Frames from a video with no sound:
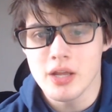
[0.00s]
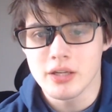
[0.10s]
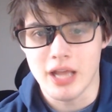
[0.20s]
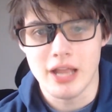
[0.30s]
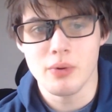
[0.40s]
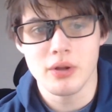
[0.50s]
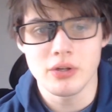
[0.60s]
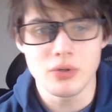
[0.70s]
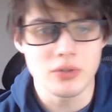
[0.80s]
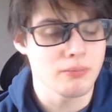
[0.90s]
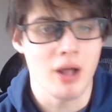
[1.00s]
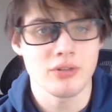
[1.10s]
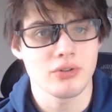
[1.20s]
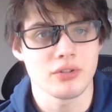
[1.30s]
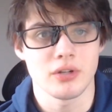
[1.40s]
to anyone who's
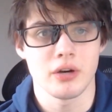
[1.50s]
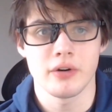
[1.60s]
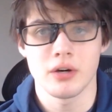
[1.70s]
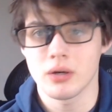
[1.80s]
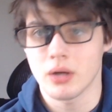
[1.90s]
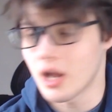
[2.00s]
sponsored the server,